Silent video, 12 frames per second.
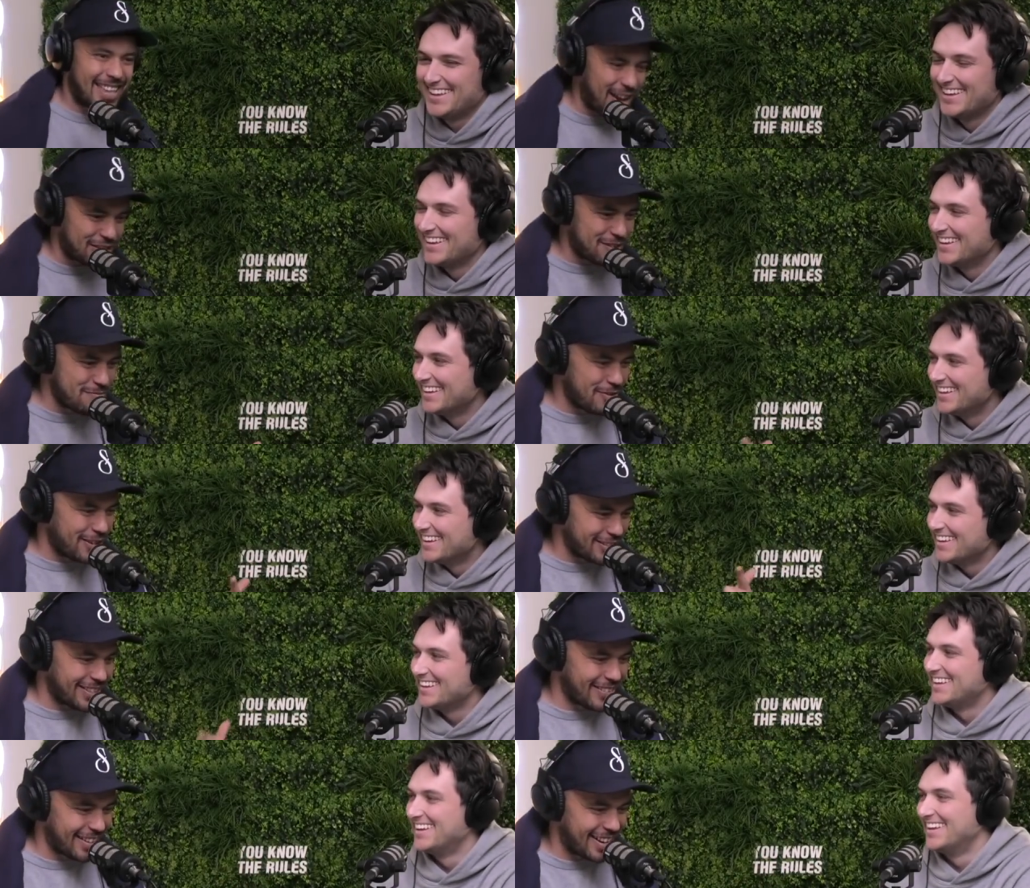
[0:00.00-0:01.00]
Speaker 1: there's Kelston
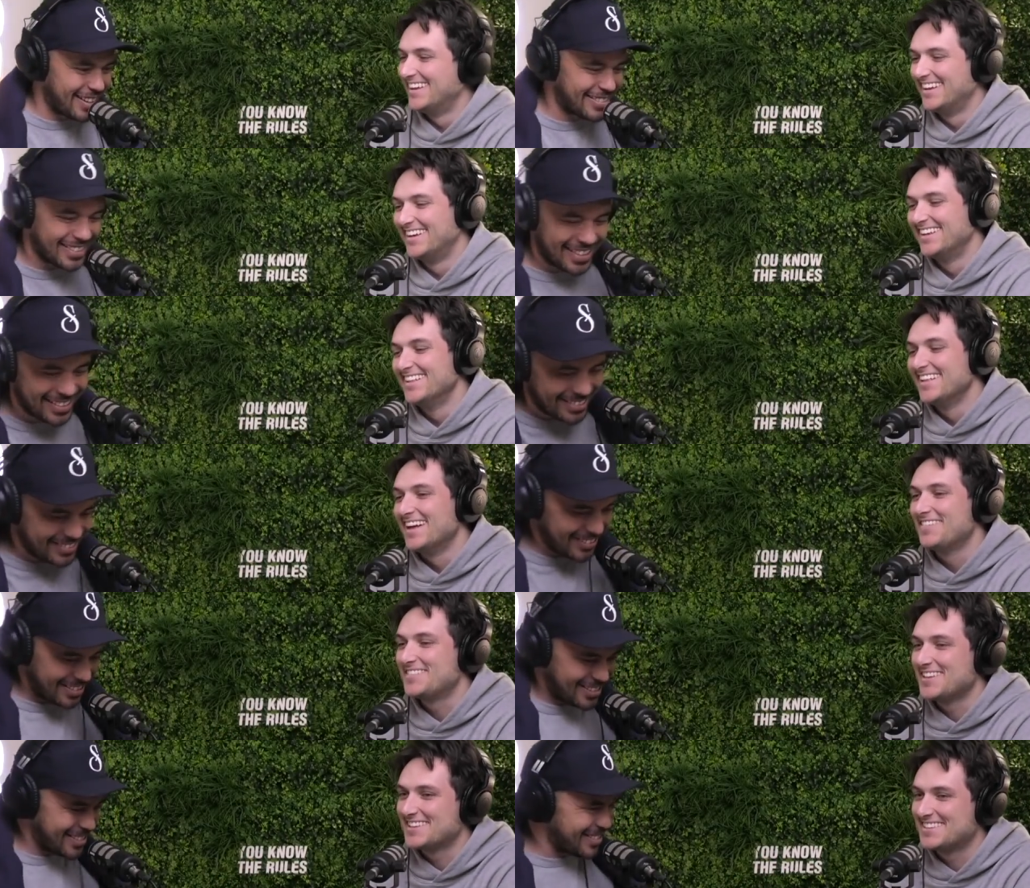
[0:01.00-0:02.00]
boys and you want Kelston
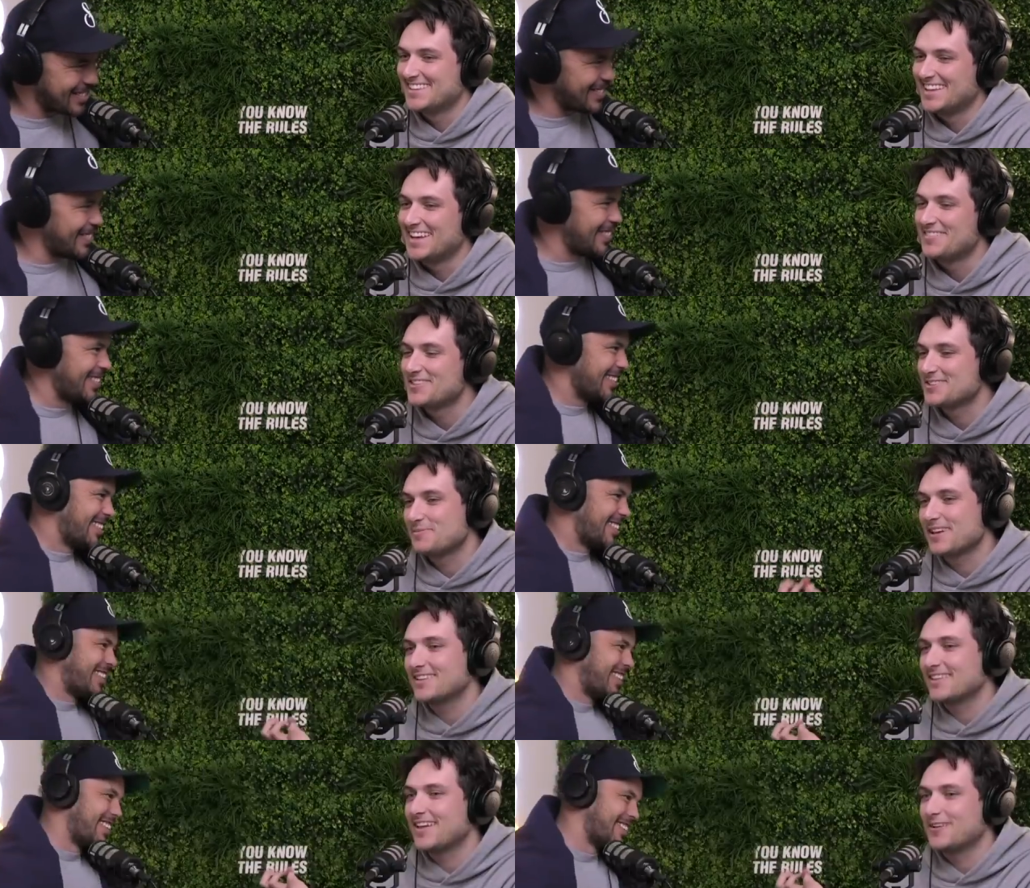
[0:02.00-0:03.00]
girls. You want if the sister school.
Speaker 2: If they're
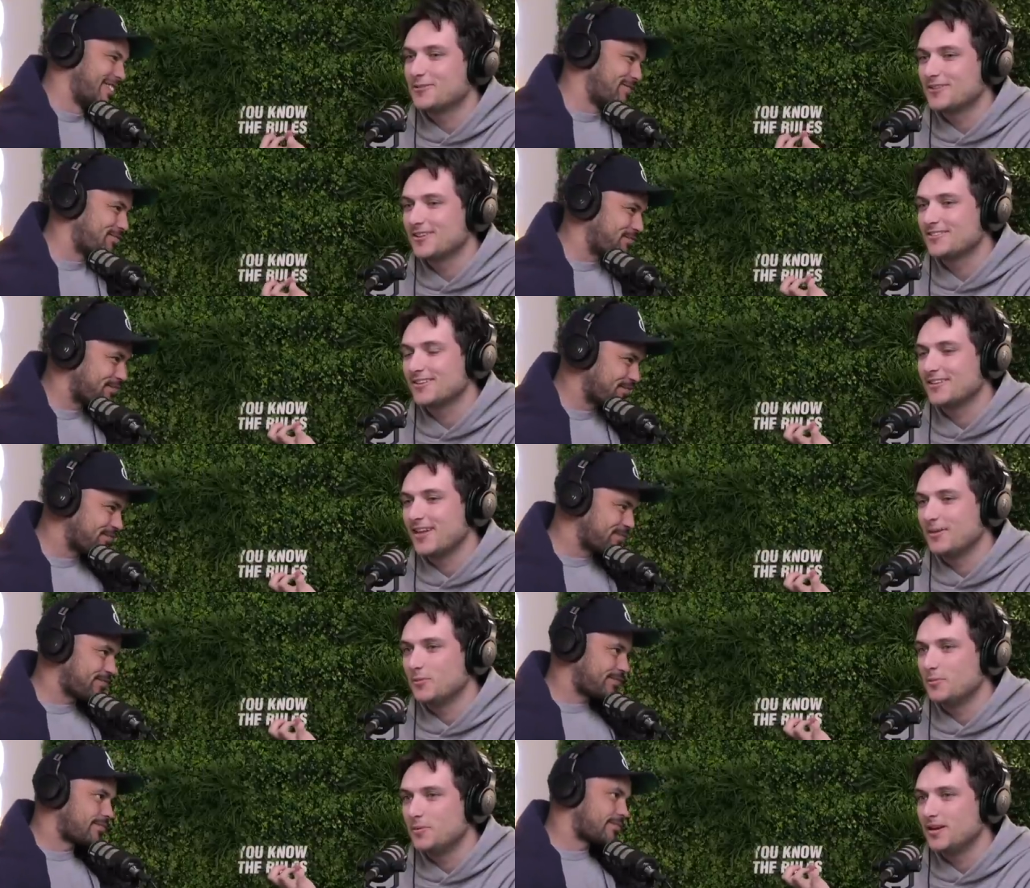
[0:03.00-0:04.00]
speaking to that audience, it,
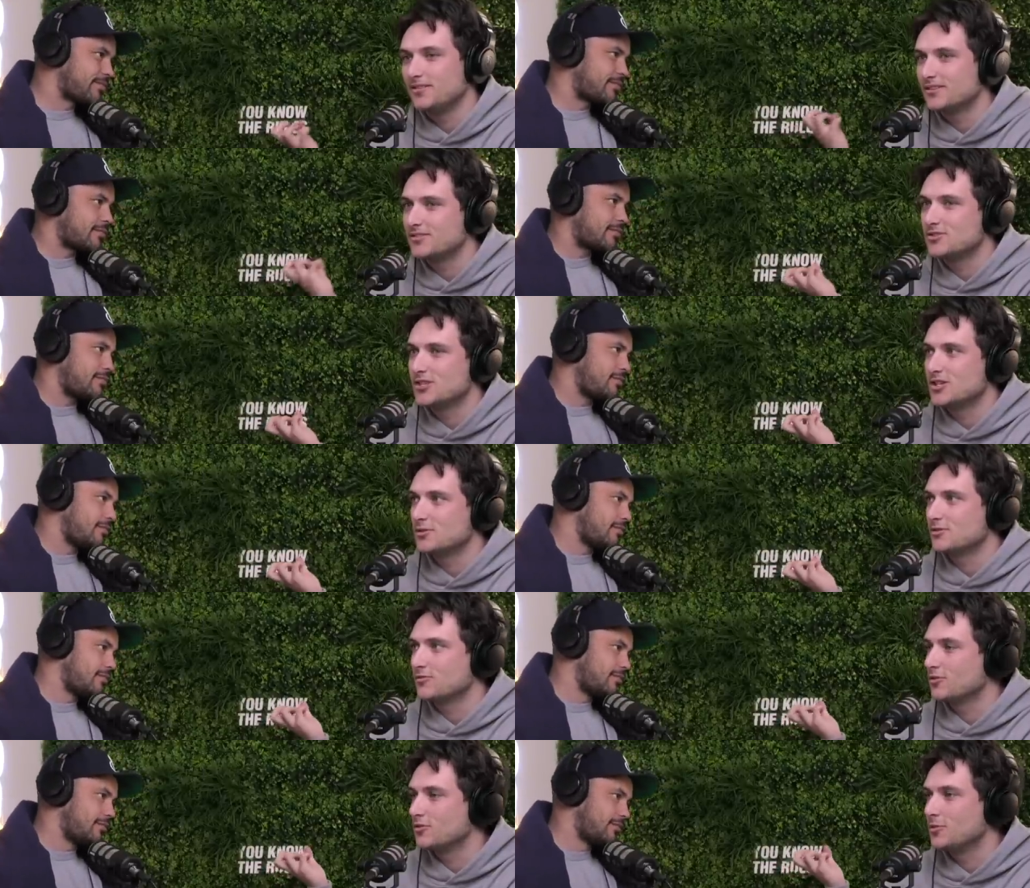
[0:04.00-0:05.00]
it, would be
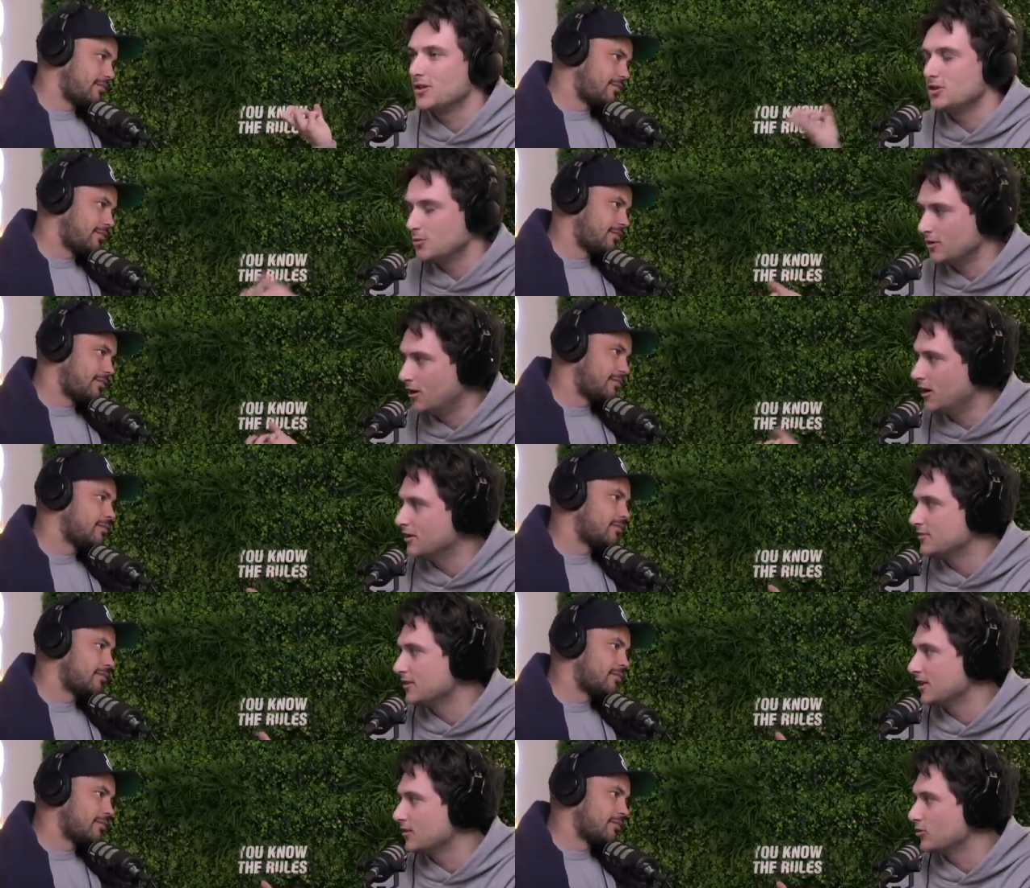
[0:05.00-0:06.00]
disingenuous for it to be you and
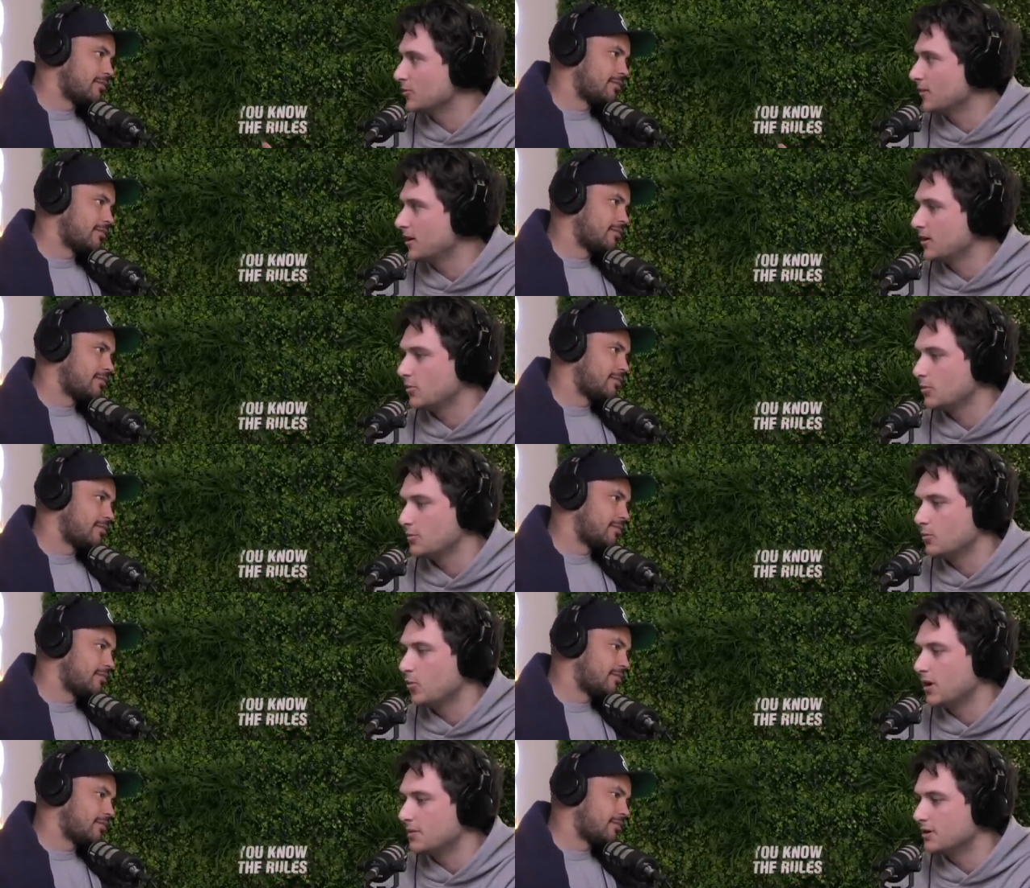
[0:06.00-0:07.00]
I sitting here talking about it. It would
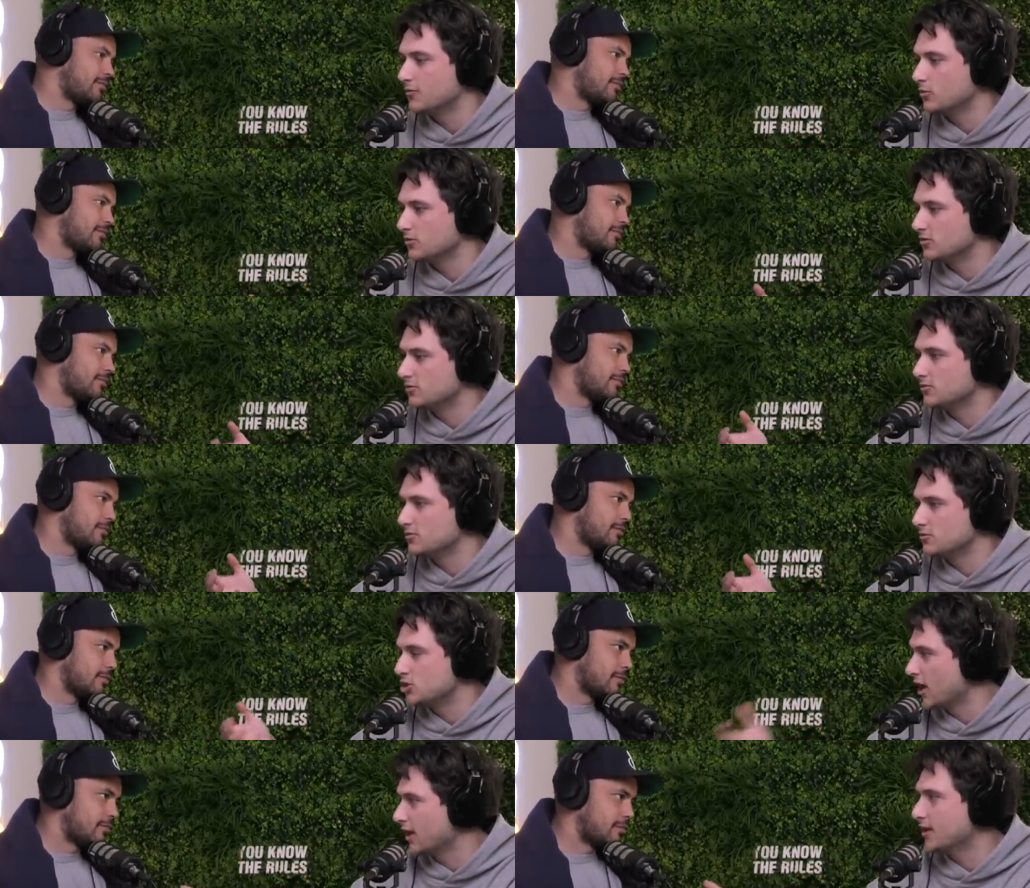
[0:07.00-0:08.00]
be way better if it was
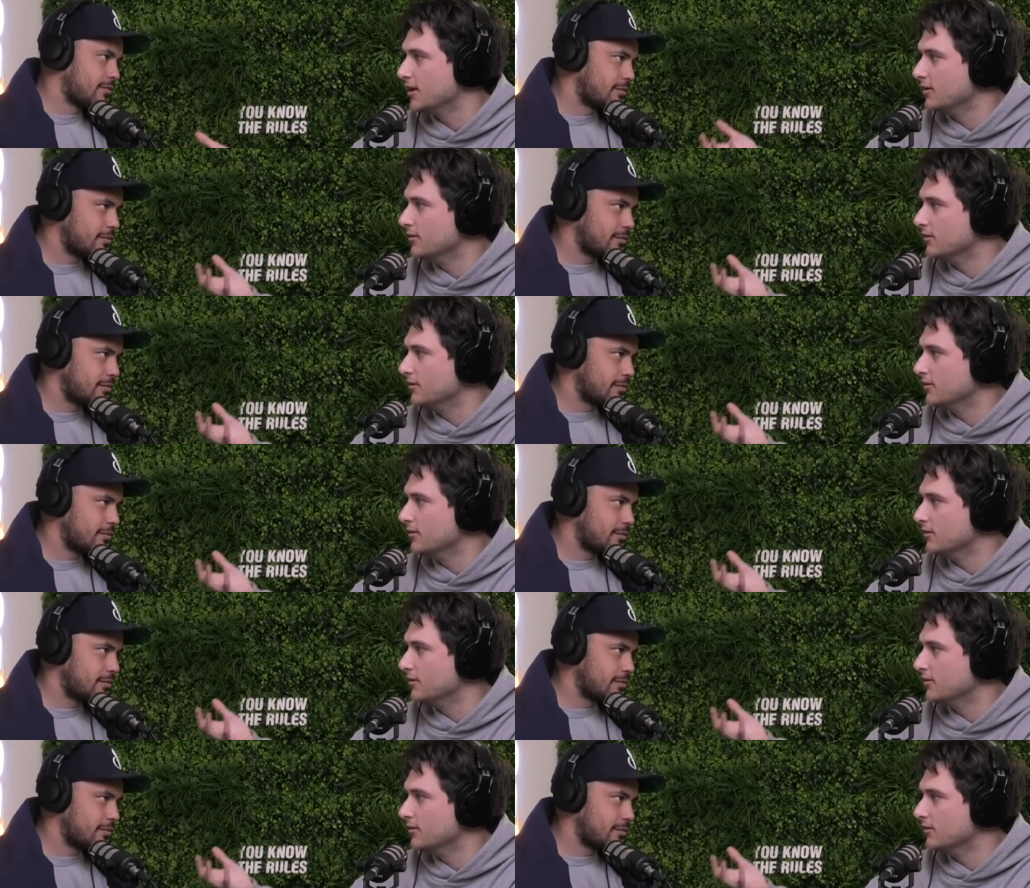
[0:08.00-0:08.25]
Jade